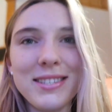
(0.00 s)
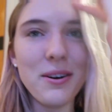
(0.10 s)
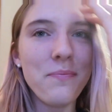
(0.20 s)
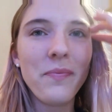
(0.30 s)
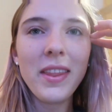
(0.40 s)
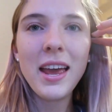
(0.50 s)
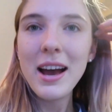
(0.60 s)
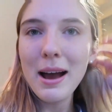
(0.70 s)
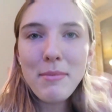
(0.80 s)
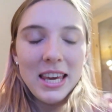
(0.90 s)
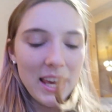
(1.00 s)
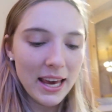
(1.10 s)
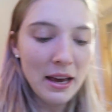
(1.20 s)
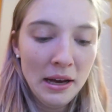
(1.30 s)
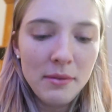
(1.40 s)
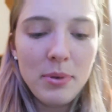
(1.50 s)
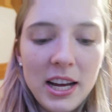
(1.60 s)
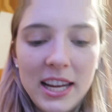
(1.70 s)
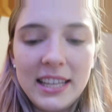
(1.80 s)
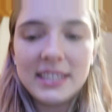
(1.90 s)
it. So I'm making it.
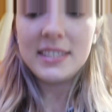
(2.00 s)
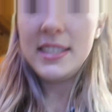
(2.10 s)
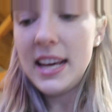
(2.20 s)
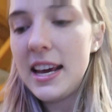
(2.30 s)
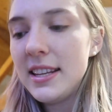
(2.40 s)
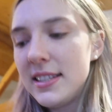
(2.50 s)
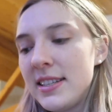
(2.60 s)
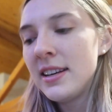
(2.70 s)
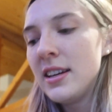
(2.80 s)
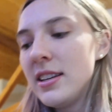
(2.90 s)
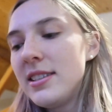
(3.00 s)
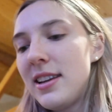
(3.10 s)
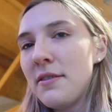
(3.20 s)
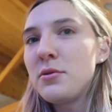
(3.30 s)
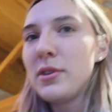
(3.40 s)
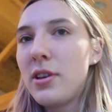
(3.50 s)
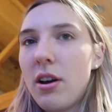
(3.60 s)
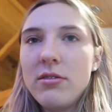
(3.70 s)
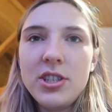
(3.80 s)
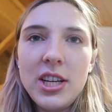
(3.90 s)
But it's dates stuffed with
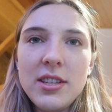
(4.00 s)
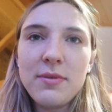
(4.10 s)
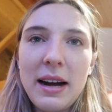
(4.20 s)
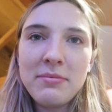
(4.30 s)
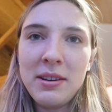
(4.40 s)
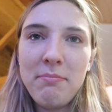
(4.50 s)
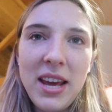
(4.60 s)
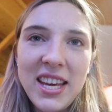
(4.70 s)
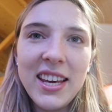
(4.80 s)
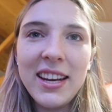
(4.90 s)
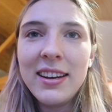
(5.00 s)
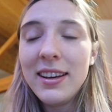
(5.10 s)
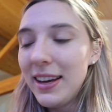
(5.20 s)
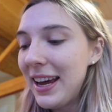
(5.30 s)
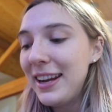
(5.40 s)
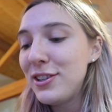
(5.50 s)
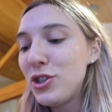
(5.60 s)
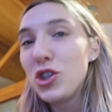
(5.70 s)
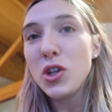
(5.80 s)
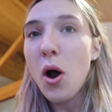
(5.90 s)
goat cheese wrapped in bacon. And
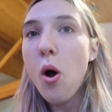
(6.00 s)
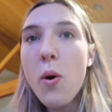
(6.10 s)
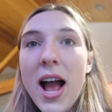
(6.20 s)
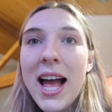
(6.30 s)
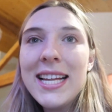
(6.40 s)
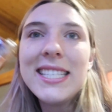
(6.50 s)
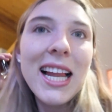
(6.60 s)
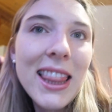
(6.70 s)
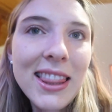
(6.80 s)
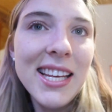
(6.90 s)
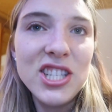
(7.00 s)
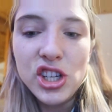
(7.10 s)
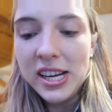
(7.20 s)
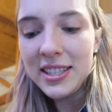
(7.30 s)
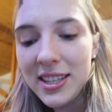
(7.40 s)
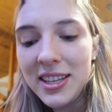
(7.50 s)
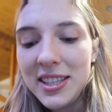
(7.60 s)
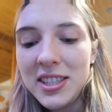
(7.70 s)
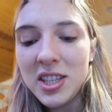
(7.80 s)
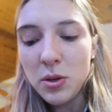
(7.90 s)
it's so delicious
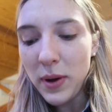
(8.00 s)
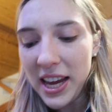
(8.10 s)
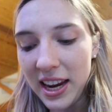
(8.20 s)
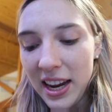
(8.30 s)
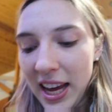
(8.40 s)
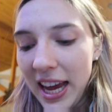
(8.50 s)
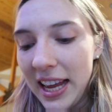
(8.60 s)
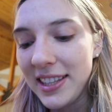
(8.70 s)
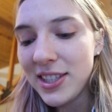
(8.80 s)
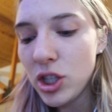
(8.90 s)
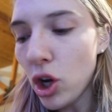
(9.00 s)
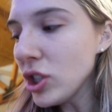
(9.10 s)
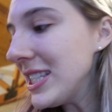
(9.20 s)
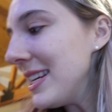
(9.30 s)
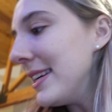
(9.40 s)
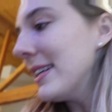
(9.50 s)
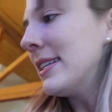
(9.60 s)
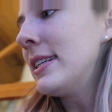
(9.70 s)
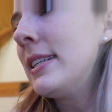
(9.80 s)
because it's sweet and it's salty.